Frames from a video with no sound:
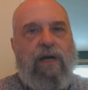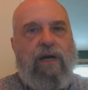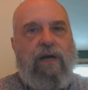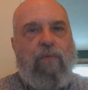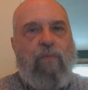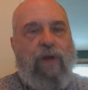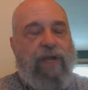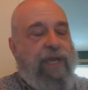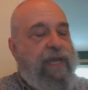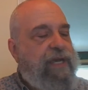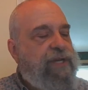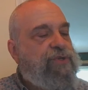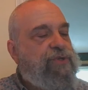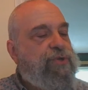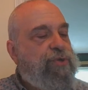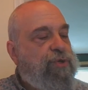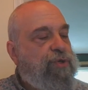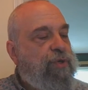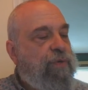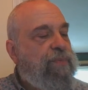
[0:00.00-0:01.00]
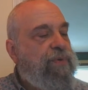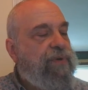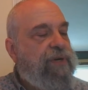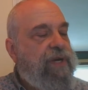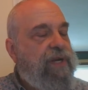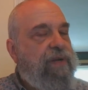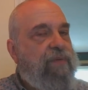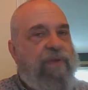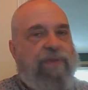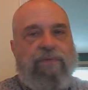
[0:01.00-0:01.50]
what case you should put it
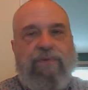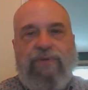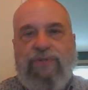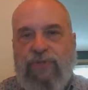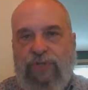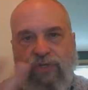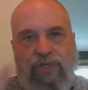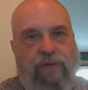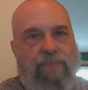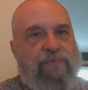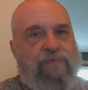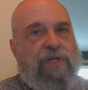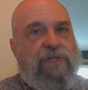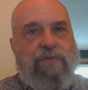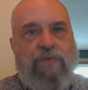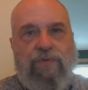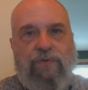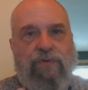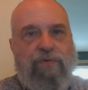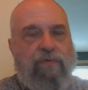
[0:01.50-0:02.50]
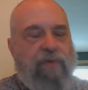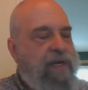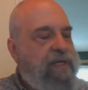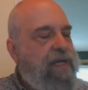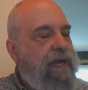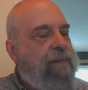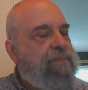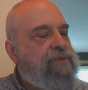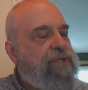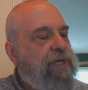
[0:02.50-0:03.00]
in, whether it's the subject or the direct
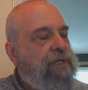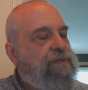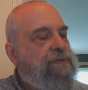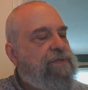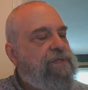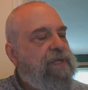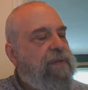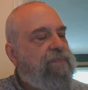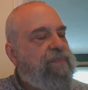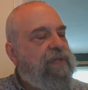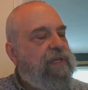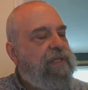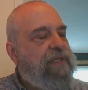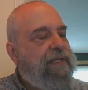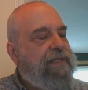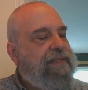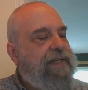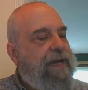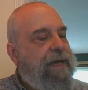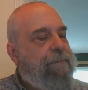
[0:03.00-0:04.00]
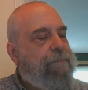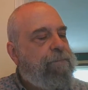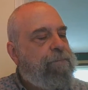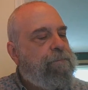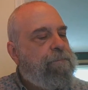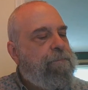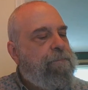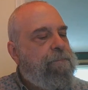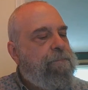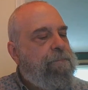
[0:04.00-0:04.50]
object or something like that.
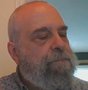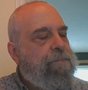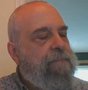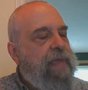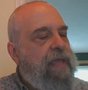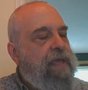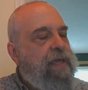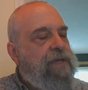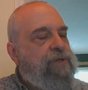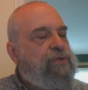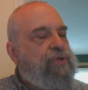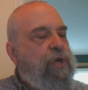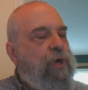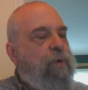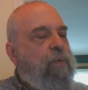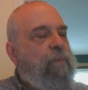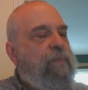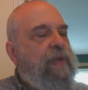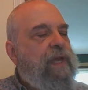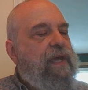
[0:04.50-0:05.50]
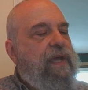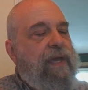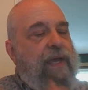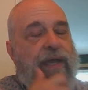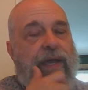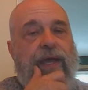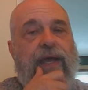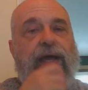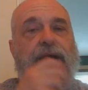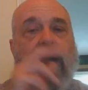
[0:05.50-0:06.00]
So
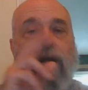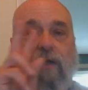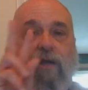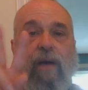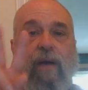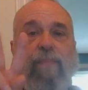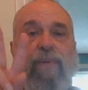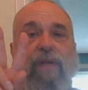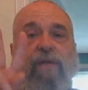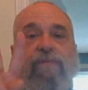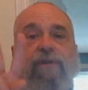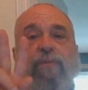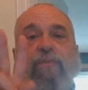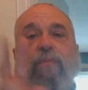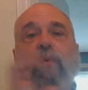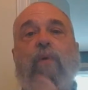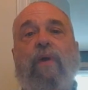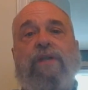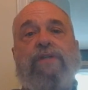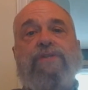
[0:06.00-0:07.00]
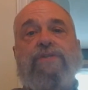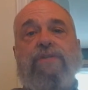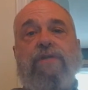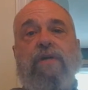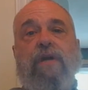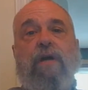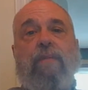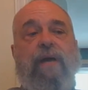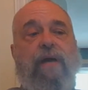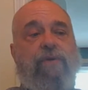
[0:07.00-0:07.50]
a couple of other points
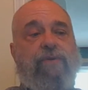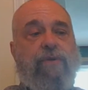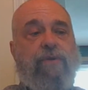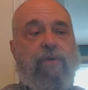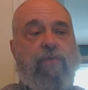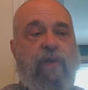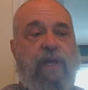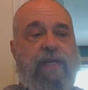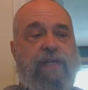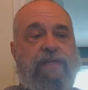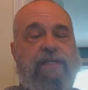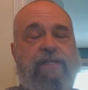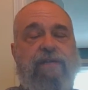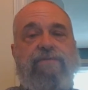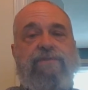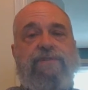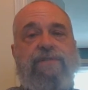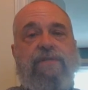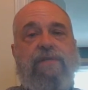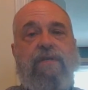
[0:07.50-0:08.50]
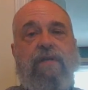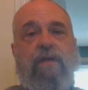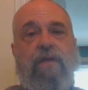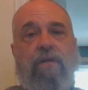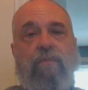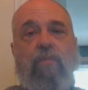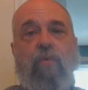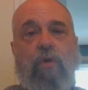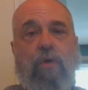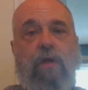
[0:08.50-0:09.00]
about relatives,
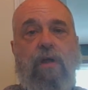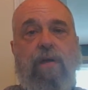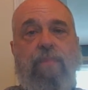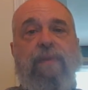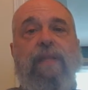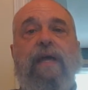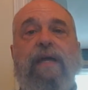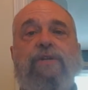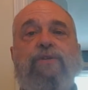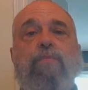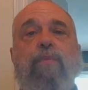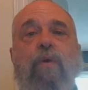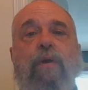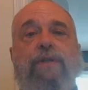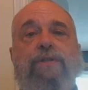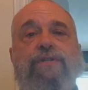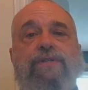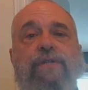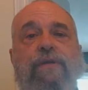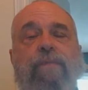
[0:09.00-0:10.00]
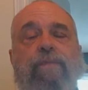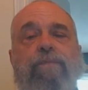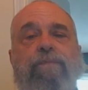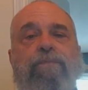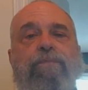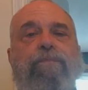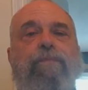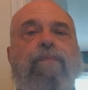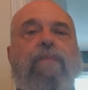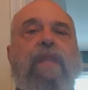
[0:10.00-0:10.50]
more complex points.
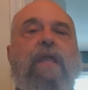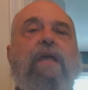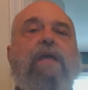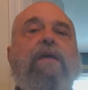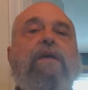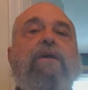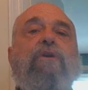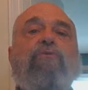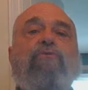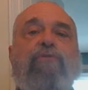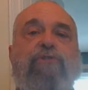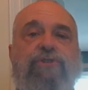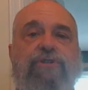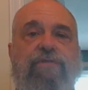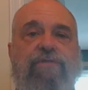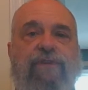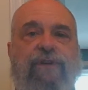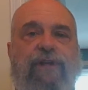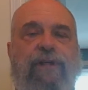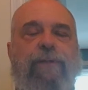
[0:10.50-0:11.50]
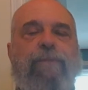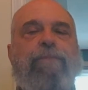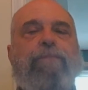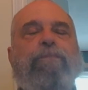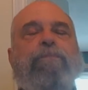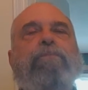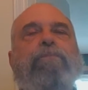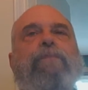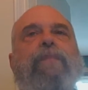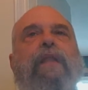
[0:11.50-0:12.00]
First of all,
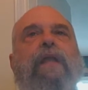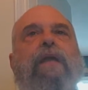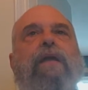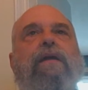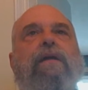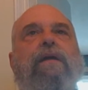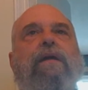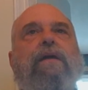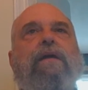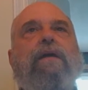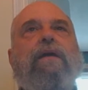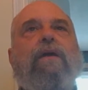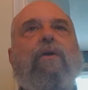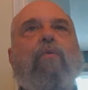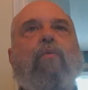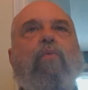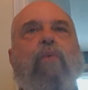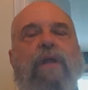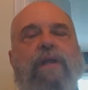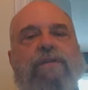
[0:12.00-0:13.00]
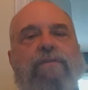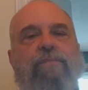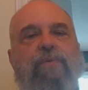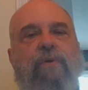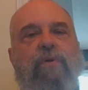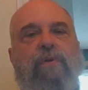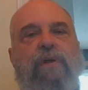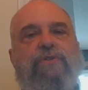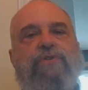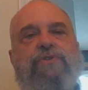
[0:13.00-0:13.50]
relative
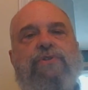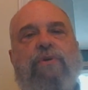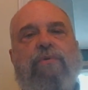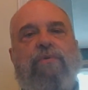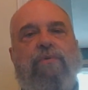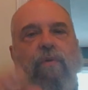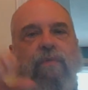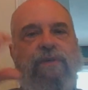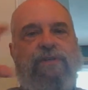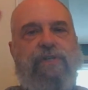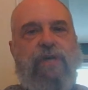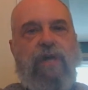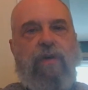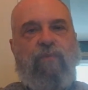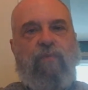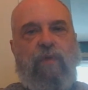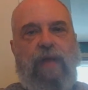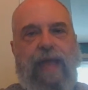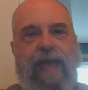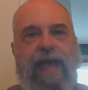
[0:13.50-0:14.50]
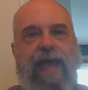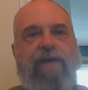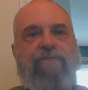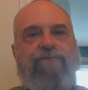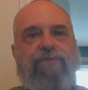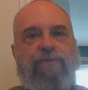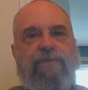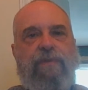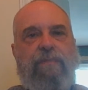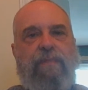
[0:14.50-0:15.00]
pronouns don't always come
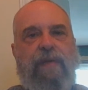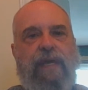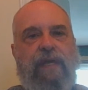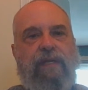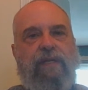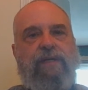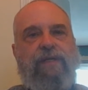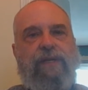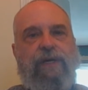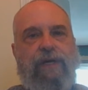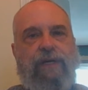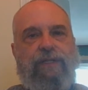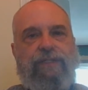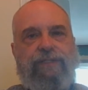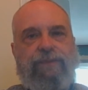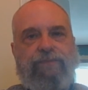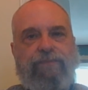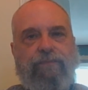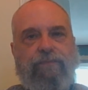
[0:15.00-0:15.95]
after the main clause.